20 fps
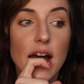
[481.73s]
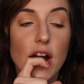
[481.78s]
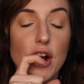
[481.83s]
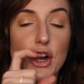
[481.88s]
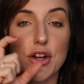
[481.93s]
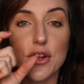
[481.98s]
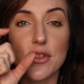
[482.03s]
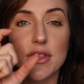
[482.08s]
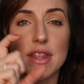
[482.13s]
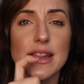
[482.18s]

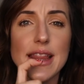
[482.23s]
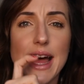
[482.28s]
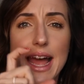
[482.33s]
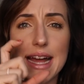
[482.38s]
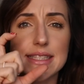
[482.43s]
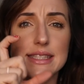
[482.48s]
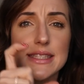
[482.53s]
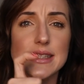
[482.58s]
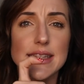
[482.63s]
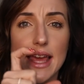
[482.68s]
or the
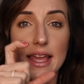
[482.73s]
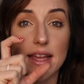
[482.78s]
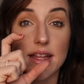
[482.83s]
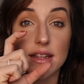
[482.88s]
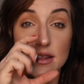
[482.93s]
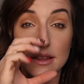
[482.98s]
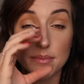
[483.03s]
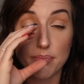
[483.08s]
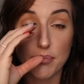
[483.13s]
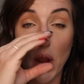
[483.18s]
last like
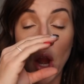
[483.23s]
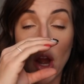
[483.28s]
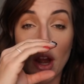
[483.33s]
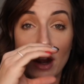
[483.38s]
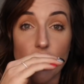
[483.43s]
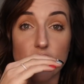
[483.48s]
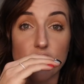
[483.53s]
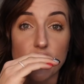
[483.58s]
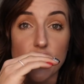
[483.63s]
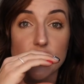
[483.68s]

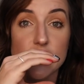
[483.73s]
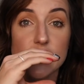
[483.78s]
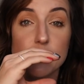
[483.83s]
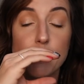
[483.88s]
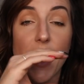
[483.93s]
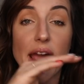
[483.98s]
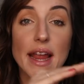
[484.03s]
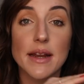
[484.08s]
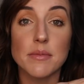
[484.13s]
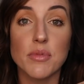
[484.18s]
part of your
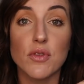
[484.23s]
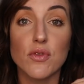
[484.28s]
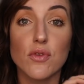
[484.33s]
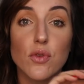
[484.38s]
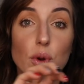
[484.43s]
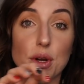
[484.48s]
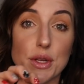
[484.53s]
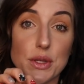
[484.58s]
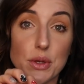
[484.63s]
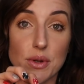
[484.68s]
spine
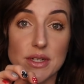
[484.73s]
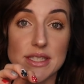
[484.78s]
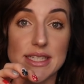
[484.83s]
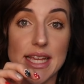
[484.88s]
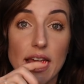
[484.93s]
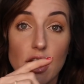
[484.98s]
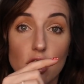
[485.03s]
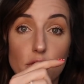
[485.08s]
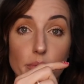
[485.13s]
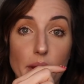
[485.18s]
before your
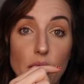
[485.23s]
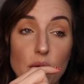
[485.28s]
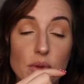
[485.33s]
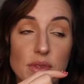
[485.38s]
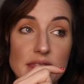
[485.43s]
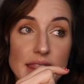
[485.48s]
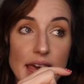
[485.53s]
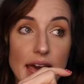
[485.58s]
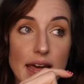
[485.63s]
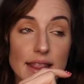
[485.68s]

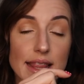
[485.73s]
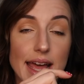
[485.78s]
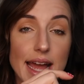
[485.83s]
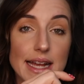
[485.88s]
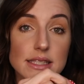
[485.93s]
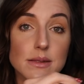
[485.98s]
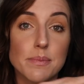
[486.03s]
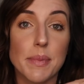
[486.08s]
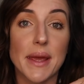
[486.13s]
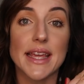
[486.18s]
tailbone, that
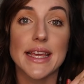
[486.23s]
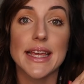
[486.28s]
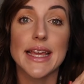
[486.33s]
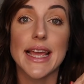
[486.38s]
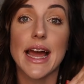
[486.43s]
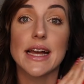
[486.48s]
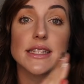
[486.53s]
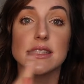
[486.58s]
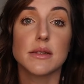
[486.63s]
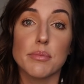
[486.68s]
last bit, he
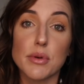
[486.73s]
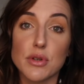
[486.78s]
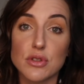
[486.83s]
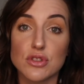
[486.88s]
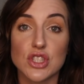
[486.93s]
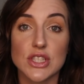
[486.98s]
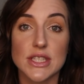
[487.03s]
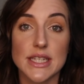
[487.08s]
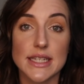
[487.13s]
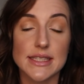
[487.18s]
has a
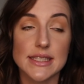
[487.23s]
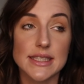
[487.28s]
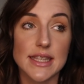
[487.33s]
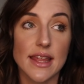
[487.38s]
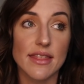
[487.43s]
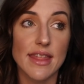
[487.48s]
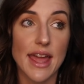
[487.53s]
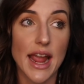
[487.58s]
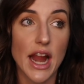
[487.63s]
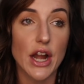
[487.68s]
bulge
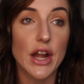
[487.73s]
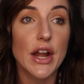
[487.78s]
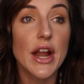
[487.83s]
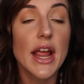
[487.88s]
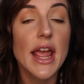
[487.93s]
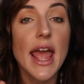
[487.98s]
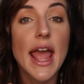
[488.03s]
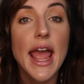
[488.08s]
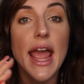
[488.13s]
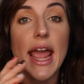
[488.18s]
disc there.
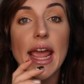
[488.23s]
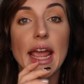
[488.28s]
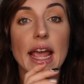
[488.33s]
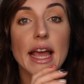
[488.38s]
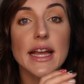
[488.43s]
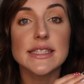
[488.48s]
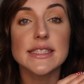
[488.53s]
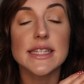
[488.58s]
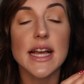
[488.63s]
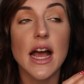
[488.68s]

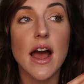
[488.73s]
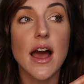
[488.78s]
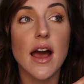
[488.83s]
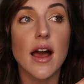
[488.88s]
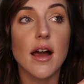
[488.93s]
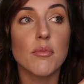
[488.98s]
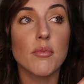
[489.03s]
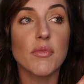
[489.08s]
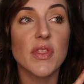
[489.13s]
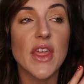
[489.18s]
And
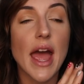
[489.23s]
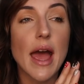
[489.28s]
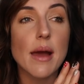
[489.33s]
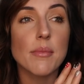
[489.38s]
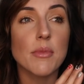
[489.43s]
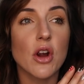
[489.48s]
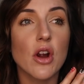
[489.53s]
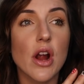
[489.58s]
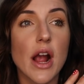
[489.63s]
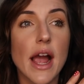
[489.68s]
um, the
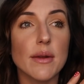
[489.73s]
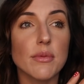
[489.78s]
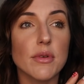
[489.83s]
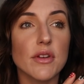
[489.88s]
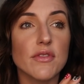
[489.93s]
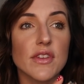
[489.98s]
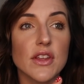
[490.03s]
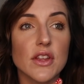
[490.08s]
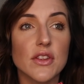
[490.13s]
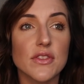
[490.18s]
MRI
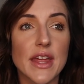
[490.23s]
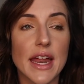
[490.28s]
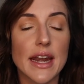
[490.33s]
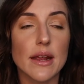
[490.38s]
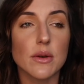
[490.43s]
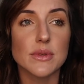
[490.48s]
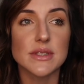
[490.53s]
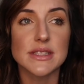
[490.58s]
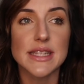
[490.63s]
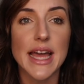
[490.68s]
revealed that
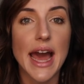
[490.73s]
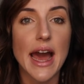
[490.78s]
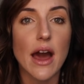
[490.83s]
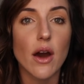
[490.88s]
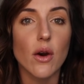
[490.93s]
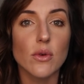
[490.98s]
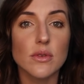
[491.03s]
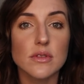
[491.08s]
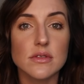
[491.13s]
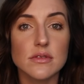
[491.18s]
it was
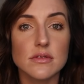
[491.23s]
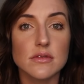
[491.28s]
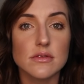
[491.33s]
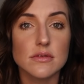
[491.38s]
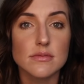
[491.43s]
out